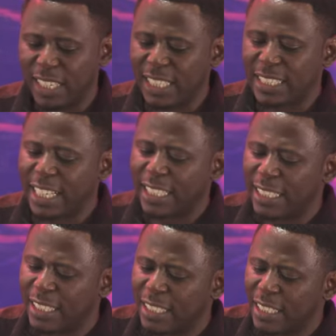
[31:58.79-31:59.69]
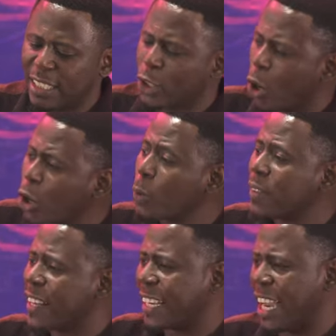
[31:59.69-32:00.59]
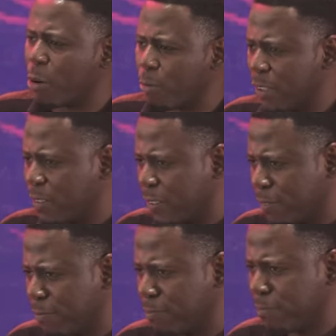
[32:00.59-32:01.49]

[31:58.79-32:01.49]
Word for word: Listen, God will take care of it.